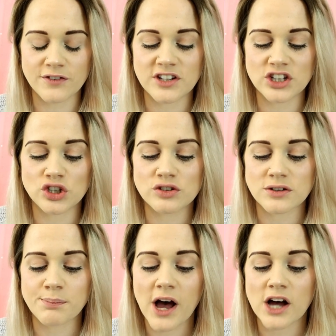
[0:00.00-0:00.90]
other
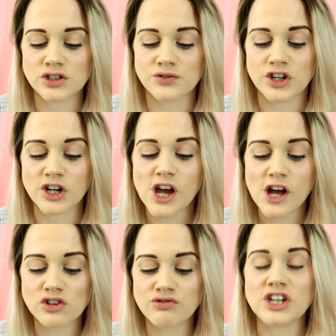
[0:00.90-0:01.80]
tissues can pass through
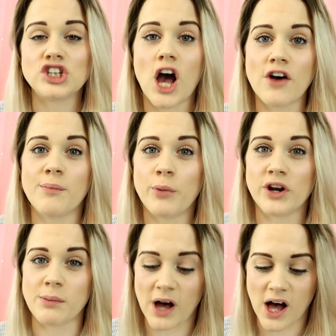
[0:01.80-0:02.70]
to reach other
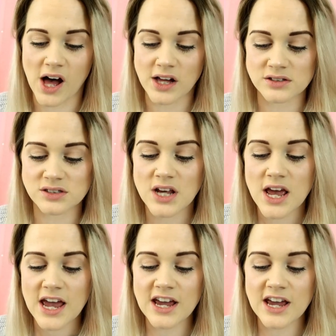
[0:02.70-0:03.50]
body parts.